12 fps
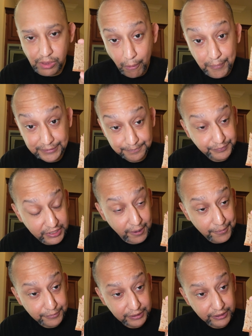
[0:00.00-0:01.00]
But yeah,
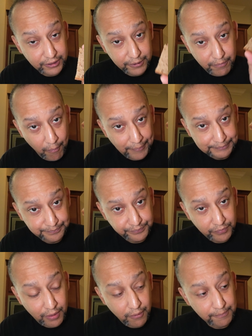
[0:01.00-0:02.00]
really good,
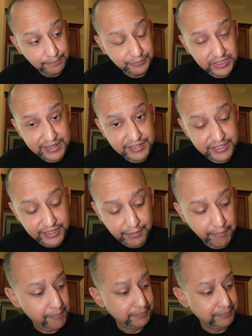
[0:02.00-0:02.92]
tasty,